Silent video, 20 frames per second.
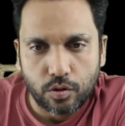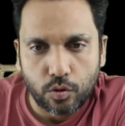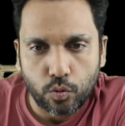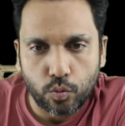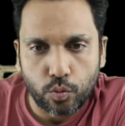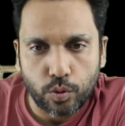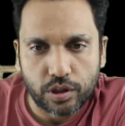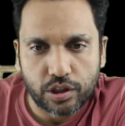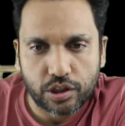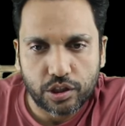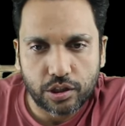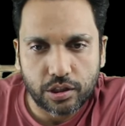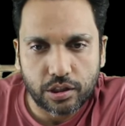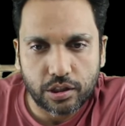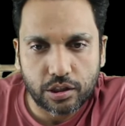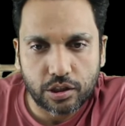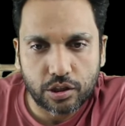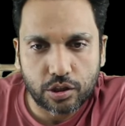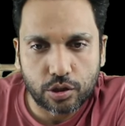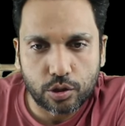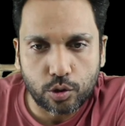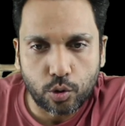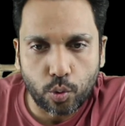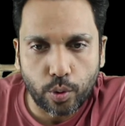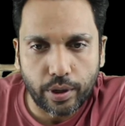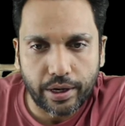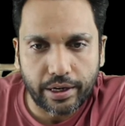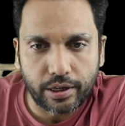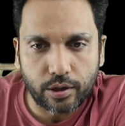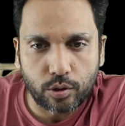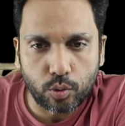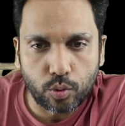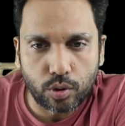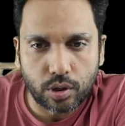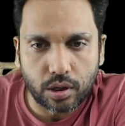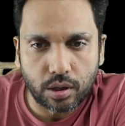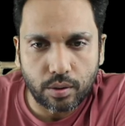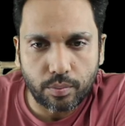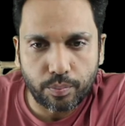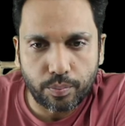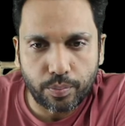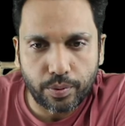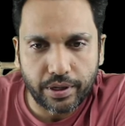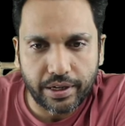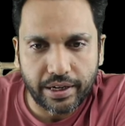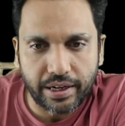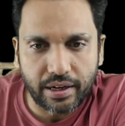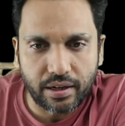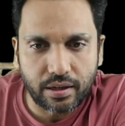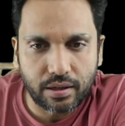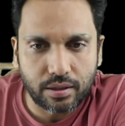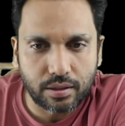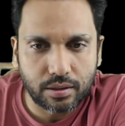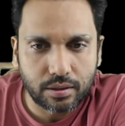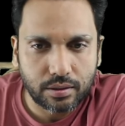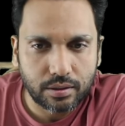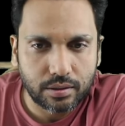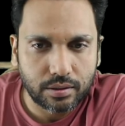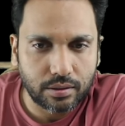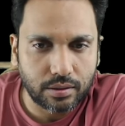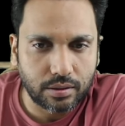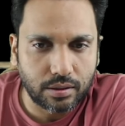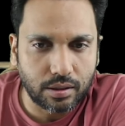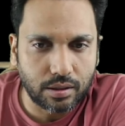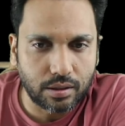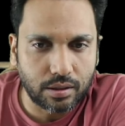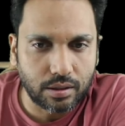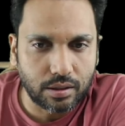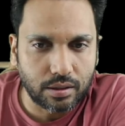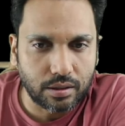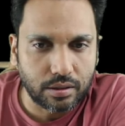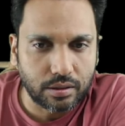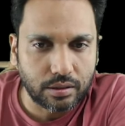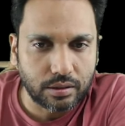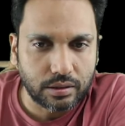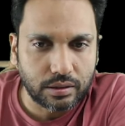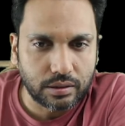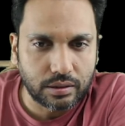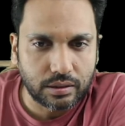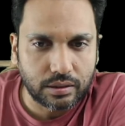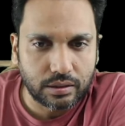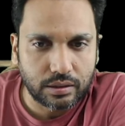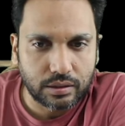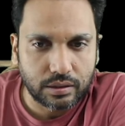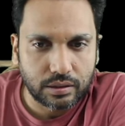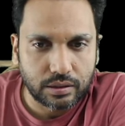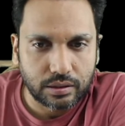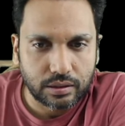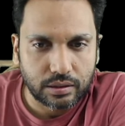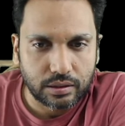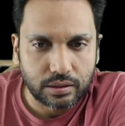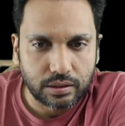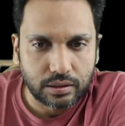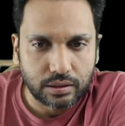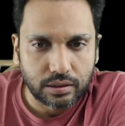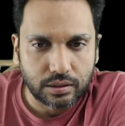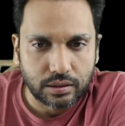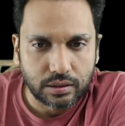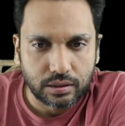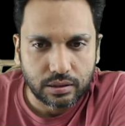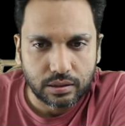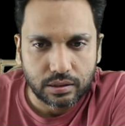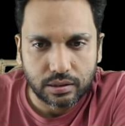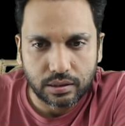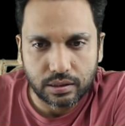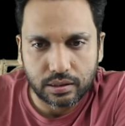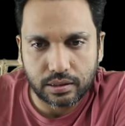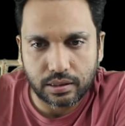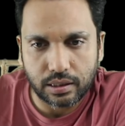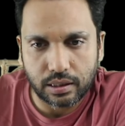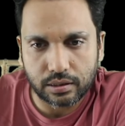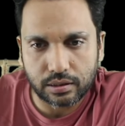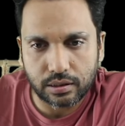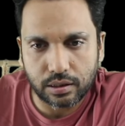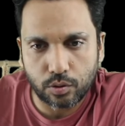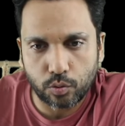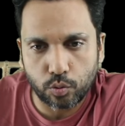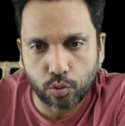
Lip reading: which is going to complete the structure